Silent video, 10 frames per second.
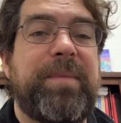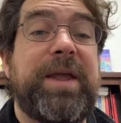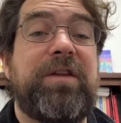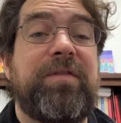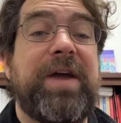
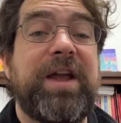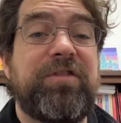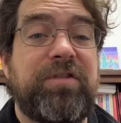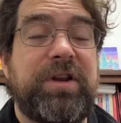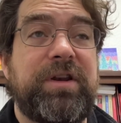
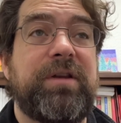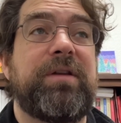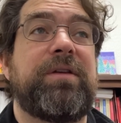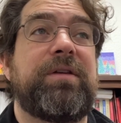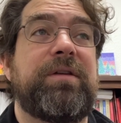manufacturing
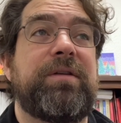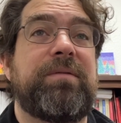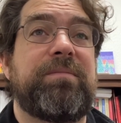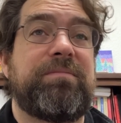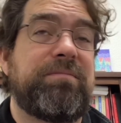
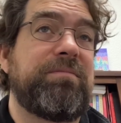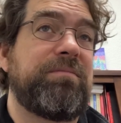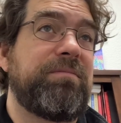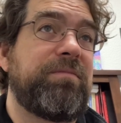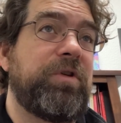
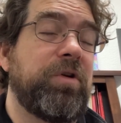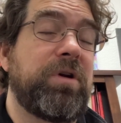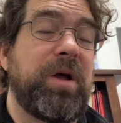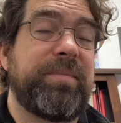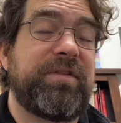your
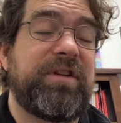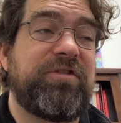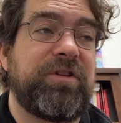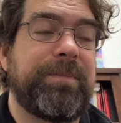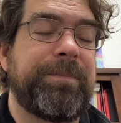composition.